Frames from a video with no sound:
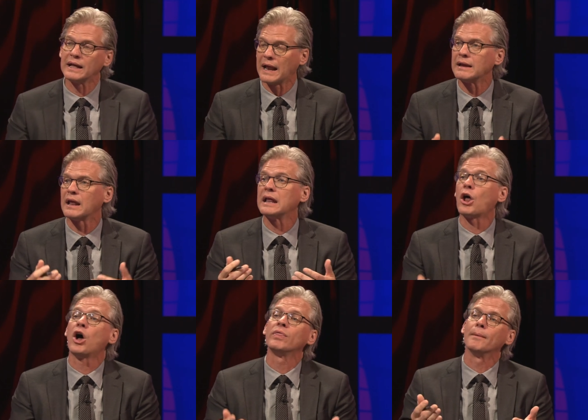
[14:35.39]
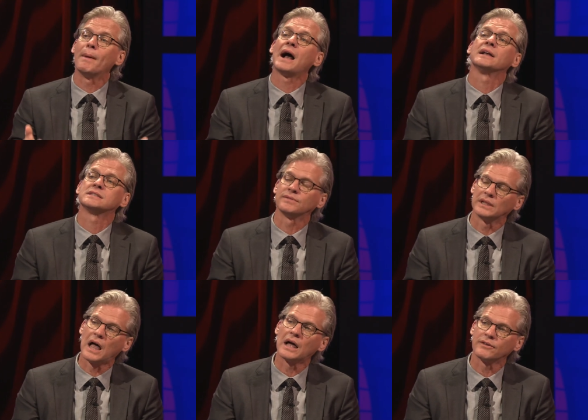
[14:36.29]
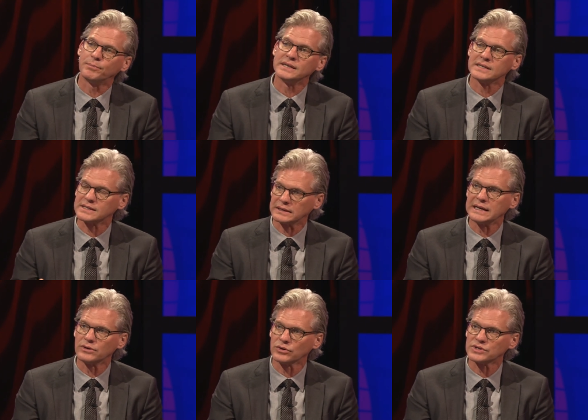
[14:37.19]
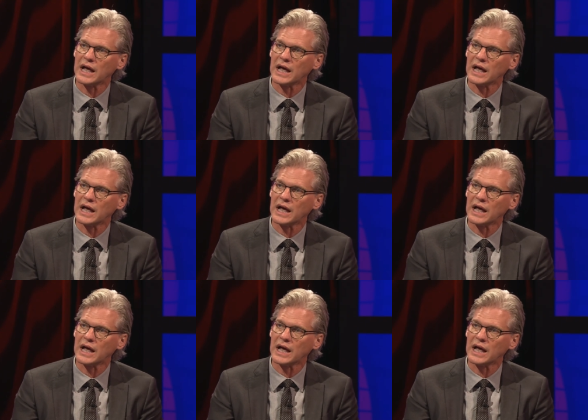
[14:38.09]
and and on the minds of a lot of business leaders.